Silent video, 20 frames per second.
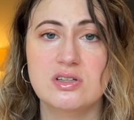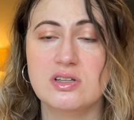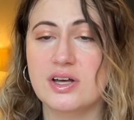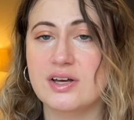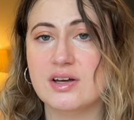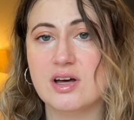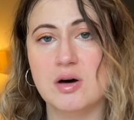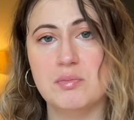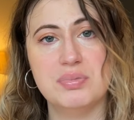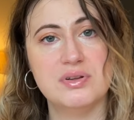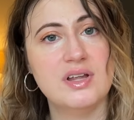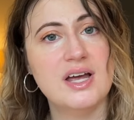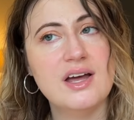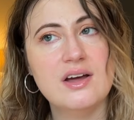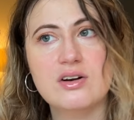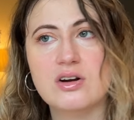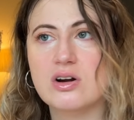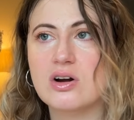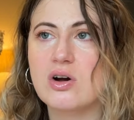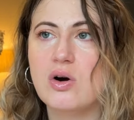like a
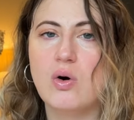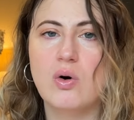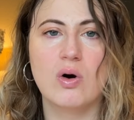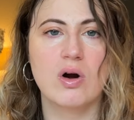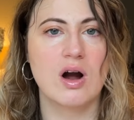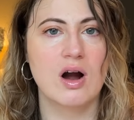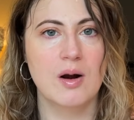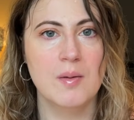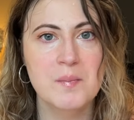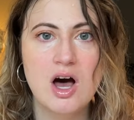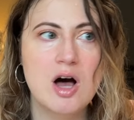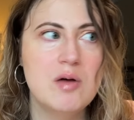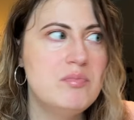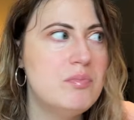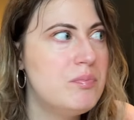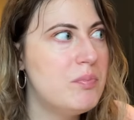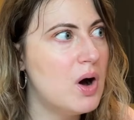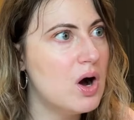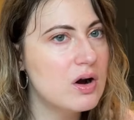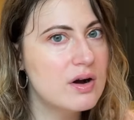planner or a
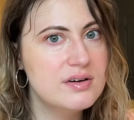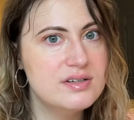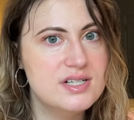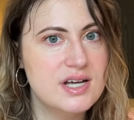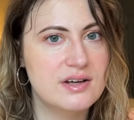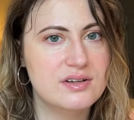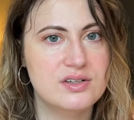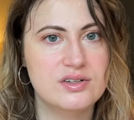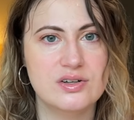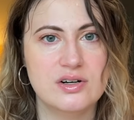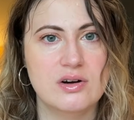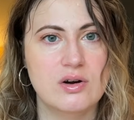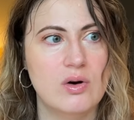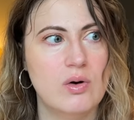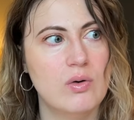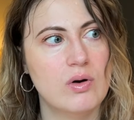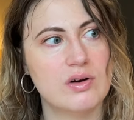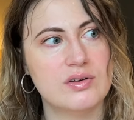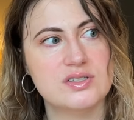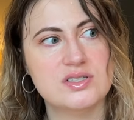bartender
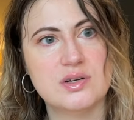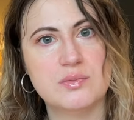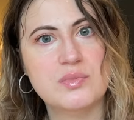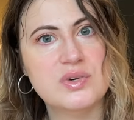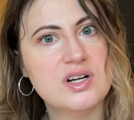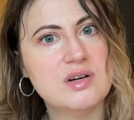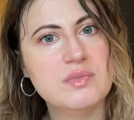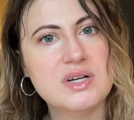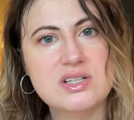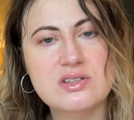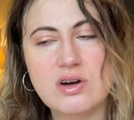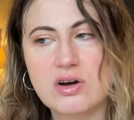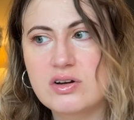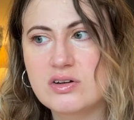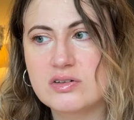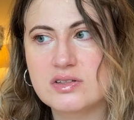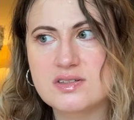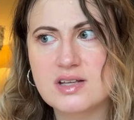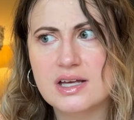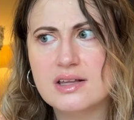or someone at
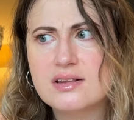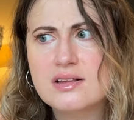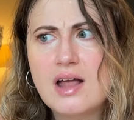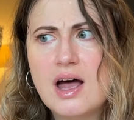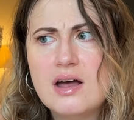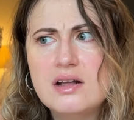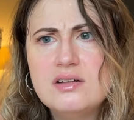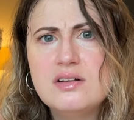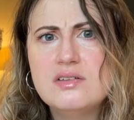McDonald's, like, that